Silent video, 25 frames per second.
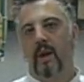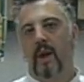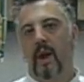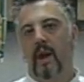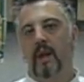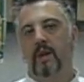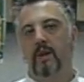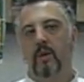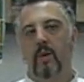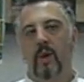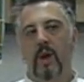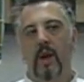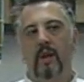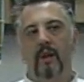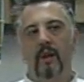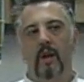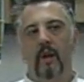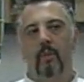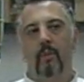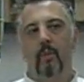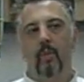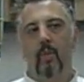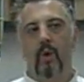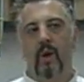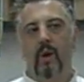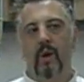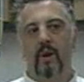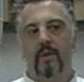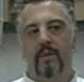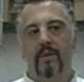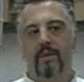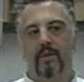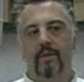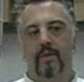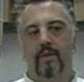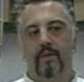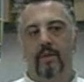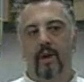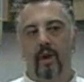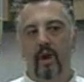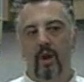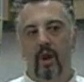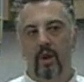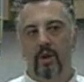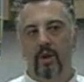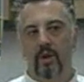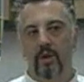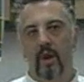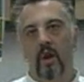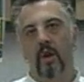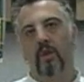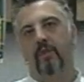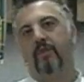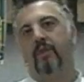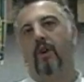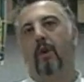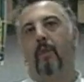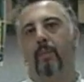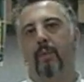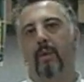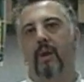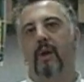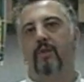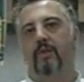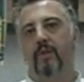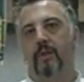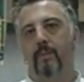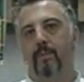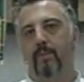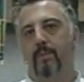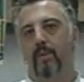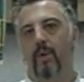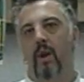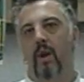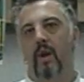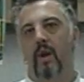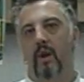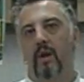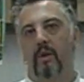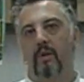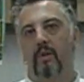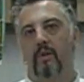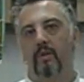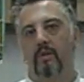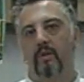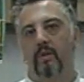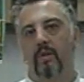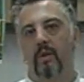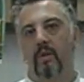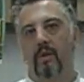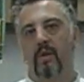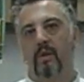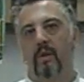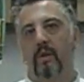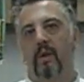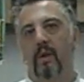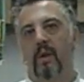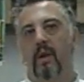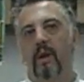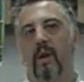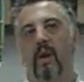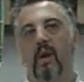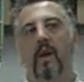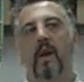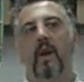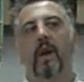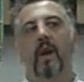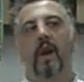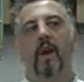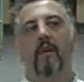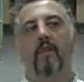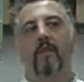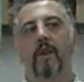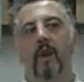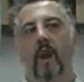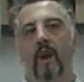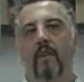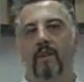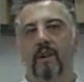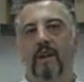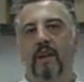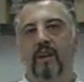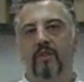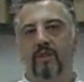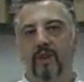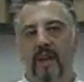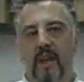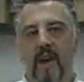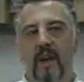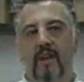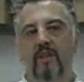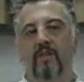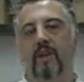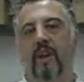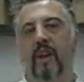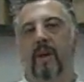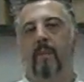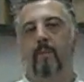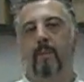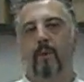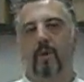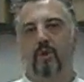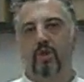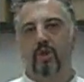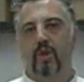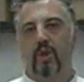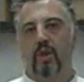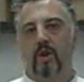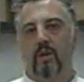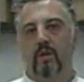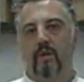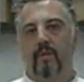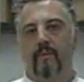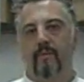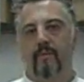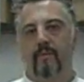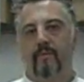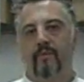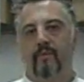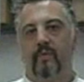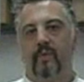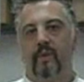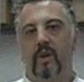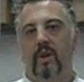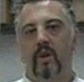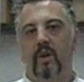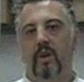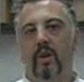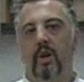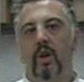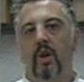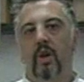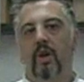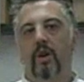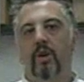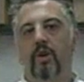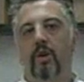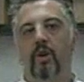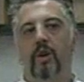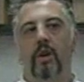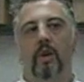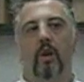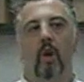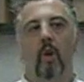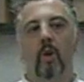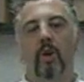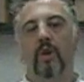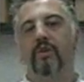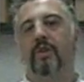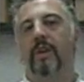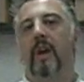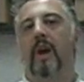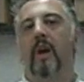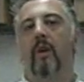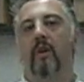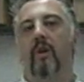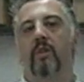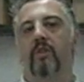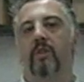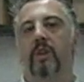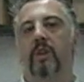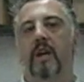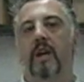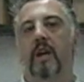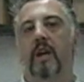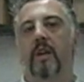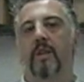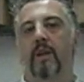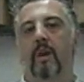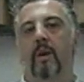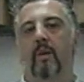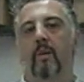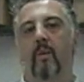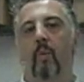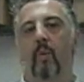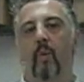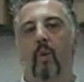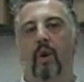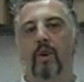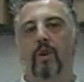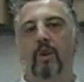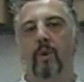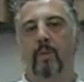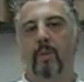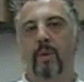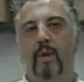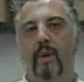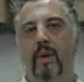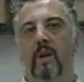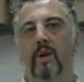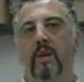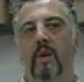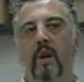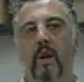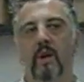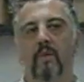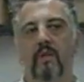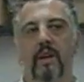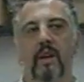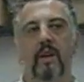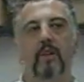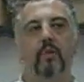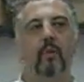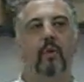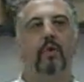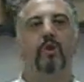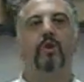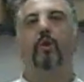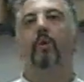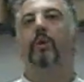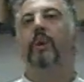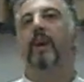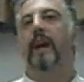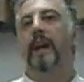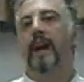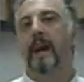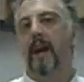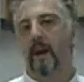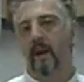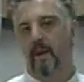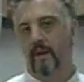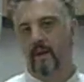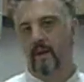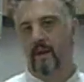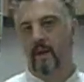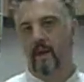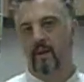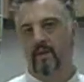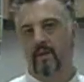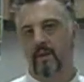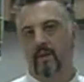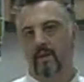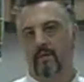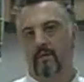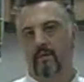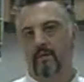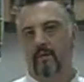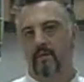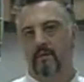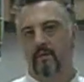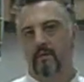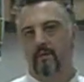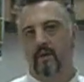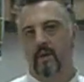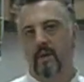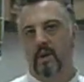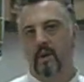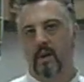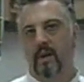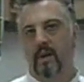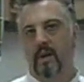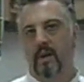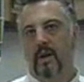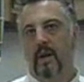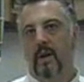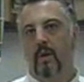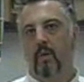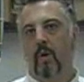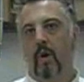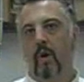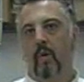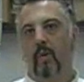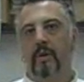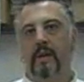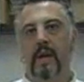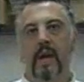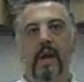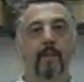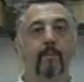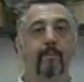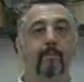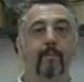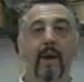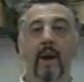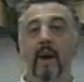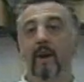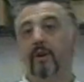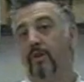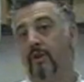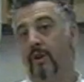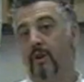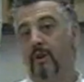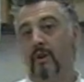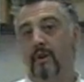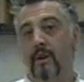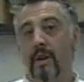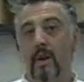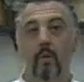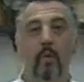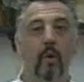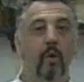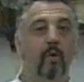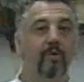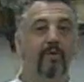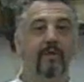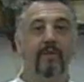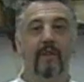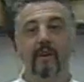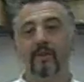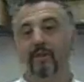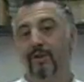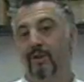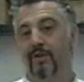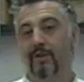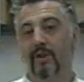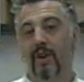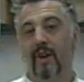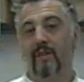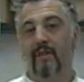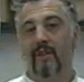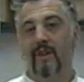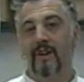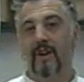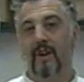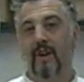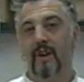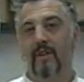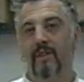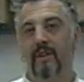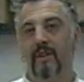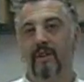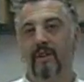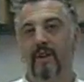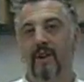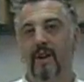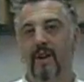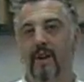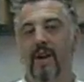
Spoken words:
and you end up with a not so pleasant product. If the oven is at temperature, you can always guarantee that what you put in the oven is what you'll get out of the oven. It won't get better, it won't fix itself in the oven,